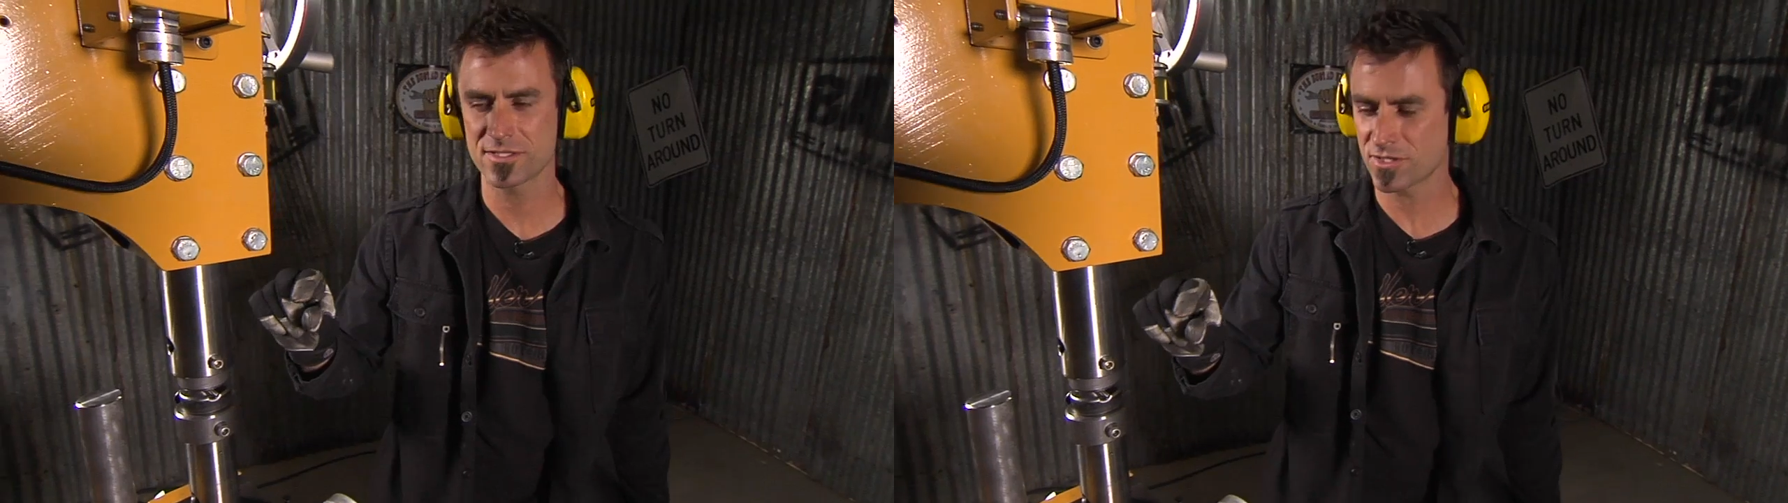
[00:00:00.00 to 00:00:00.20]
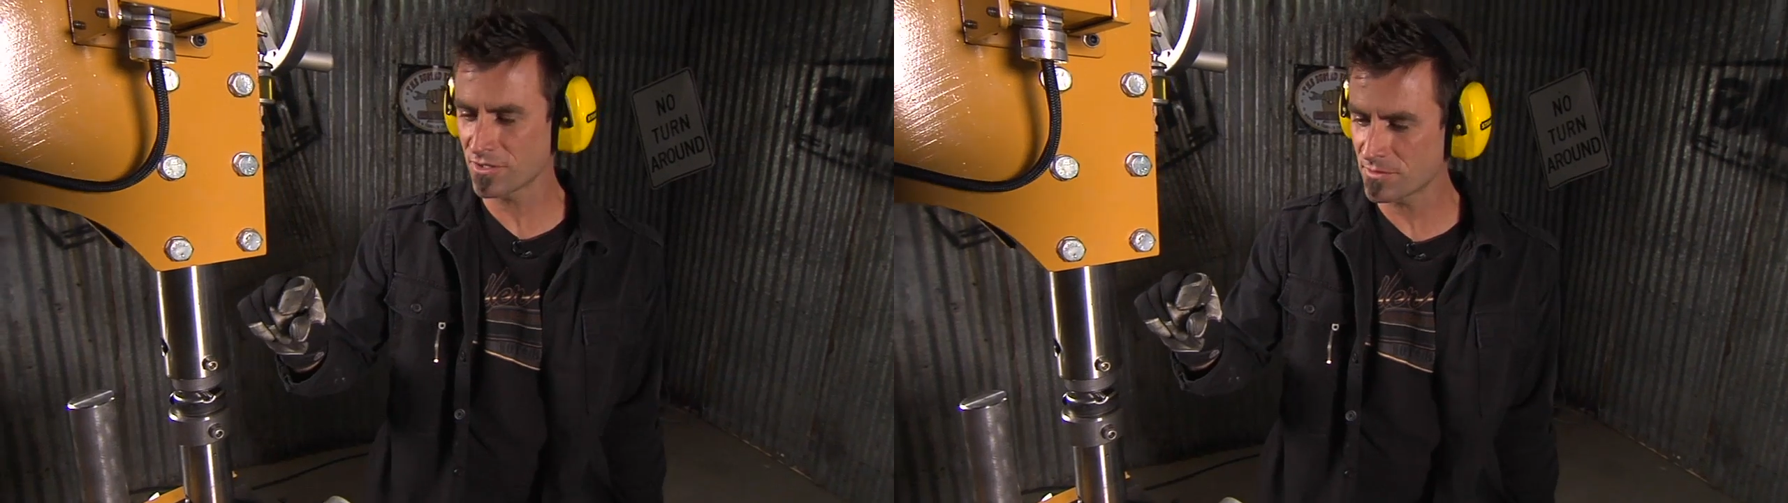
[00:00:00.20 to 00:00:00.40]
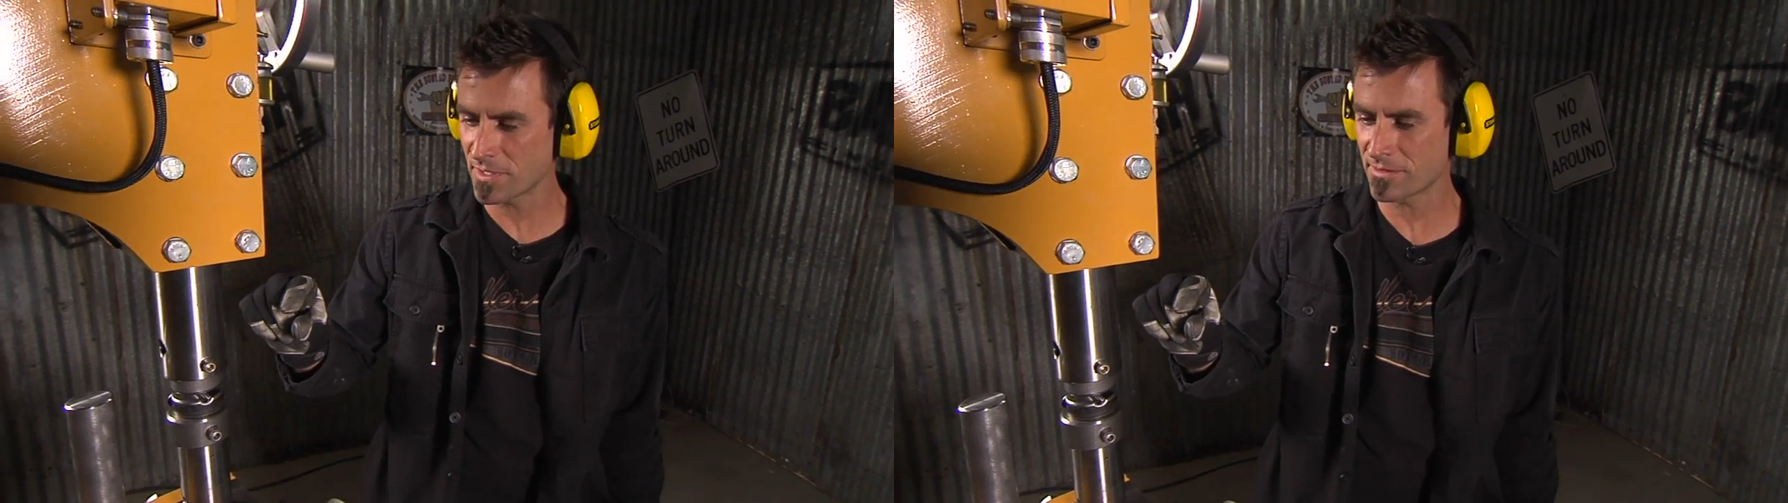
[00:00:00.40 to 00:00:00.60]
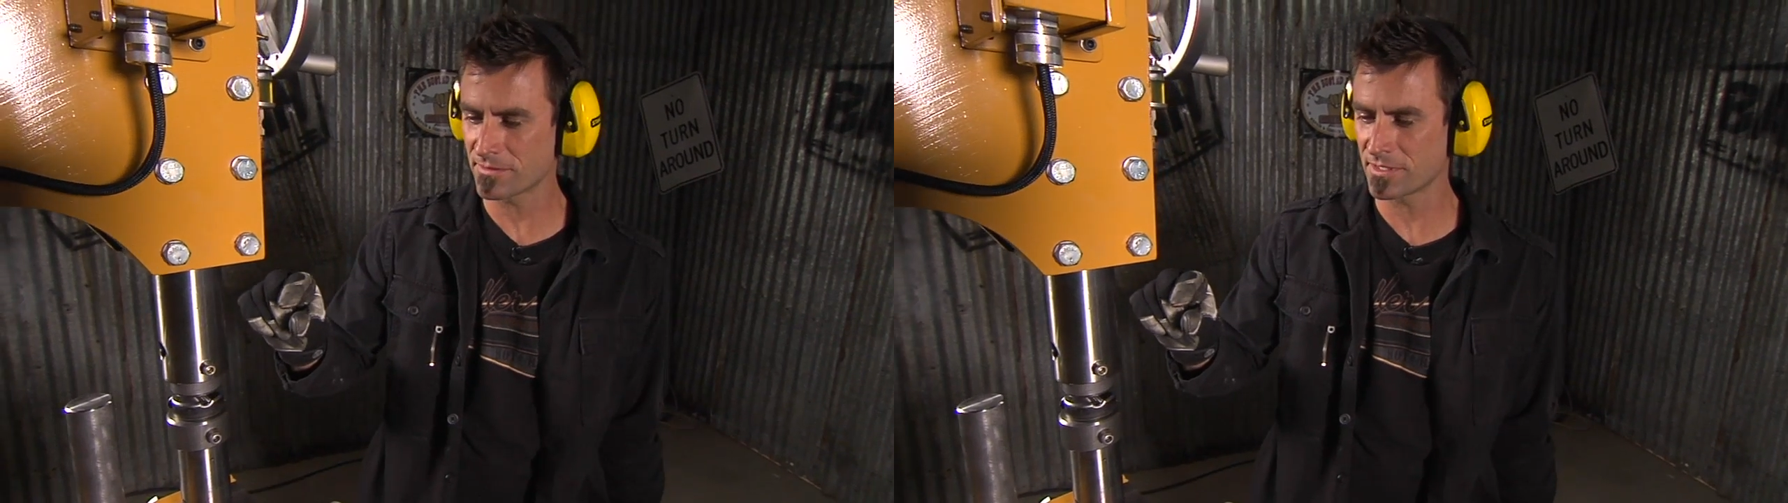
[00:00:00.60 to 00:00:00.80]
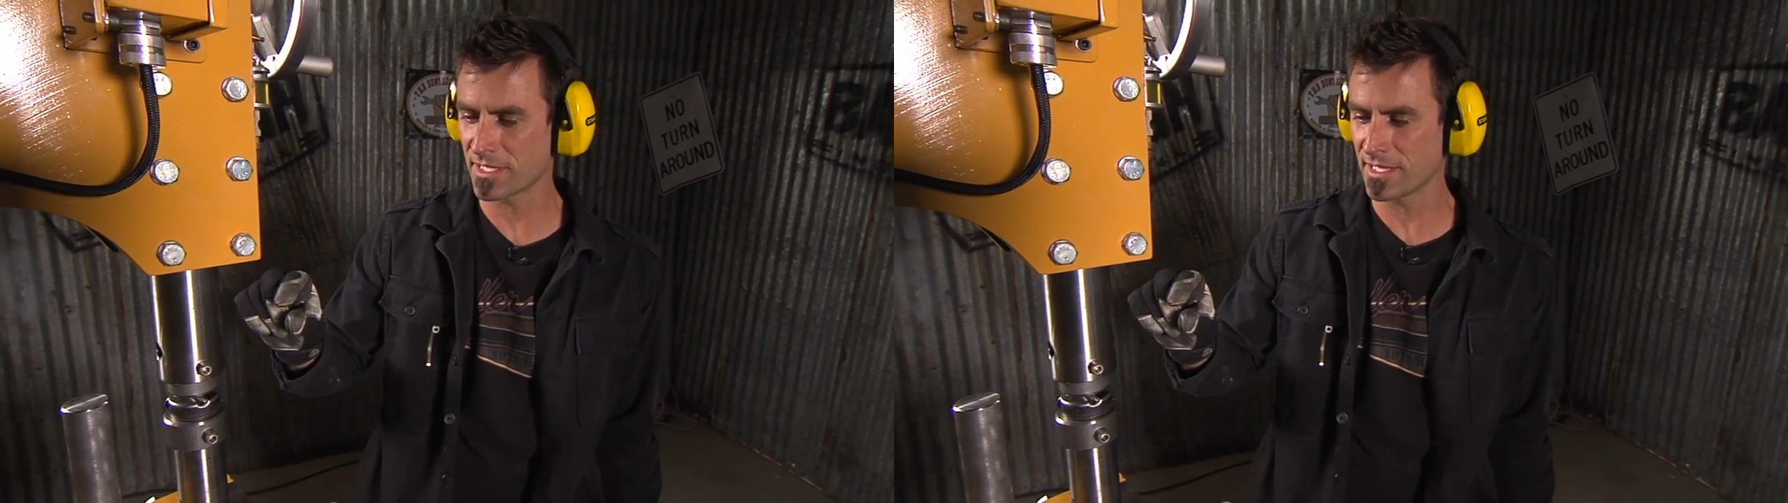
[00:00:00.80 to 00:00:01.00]
it's good to be
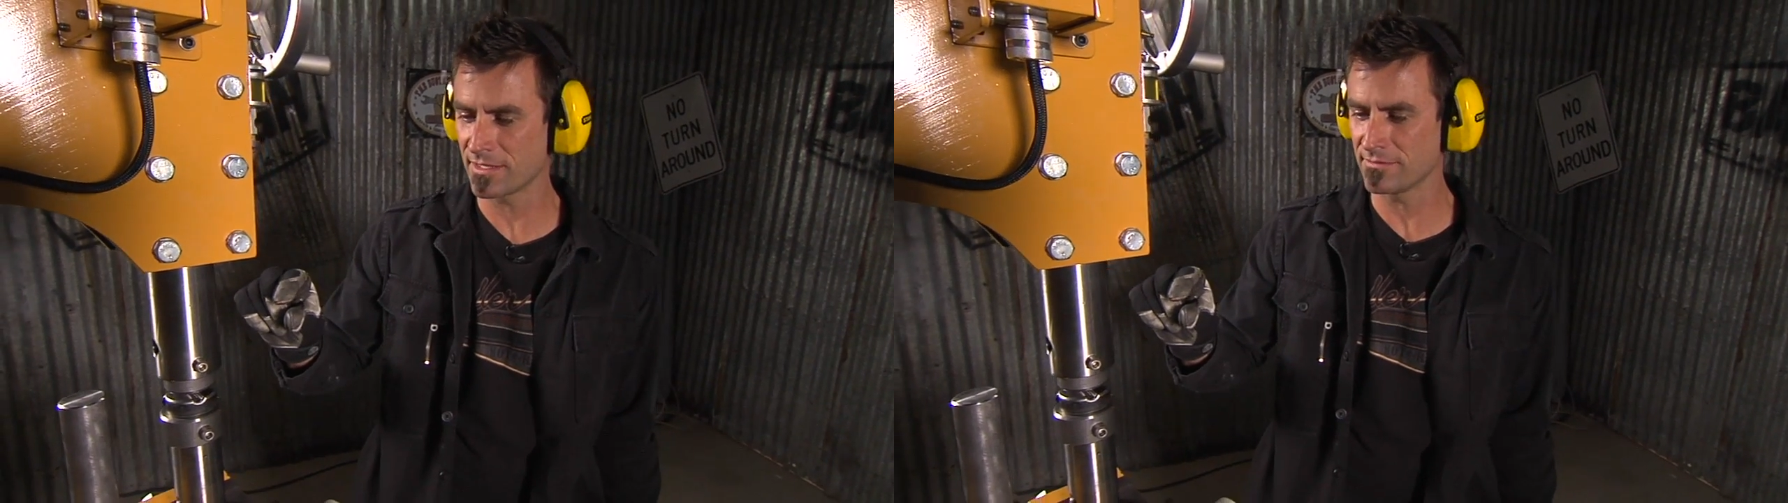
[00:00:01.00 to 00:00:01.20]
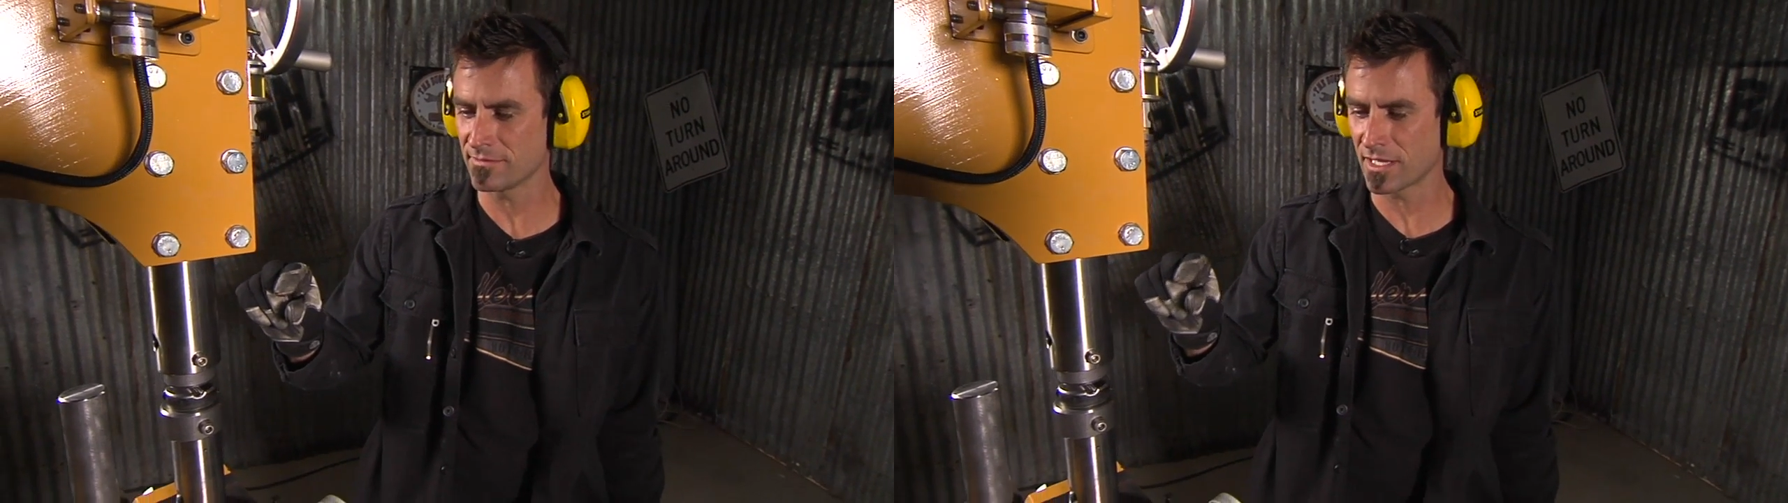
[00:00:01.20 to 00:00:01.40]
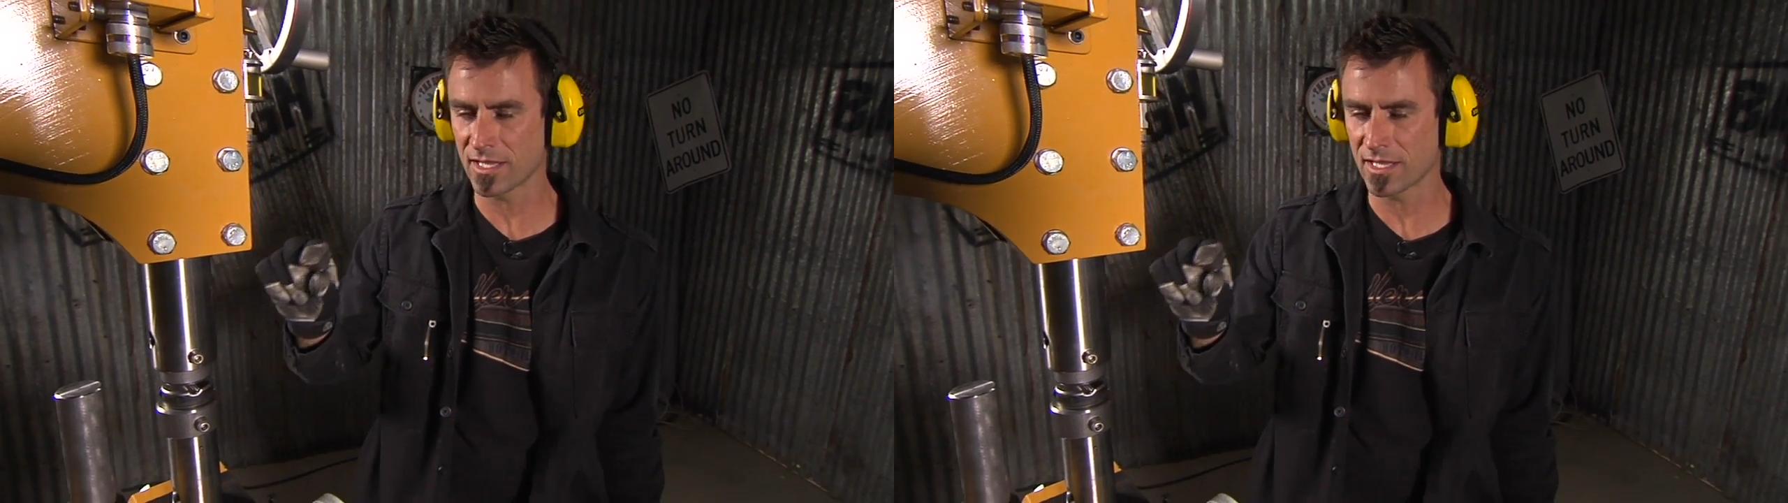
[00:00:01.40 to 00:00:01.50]
able to get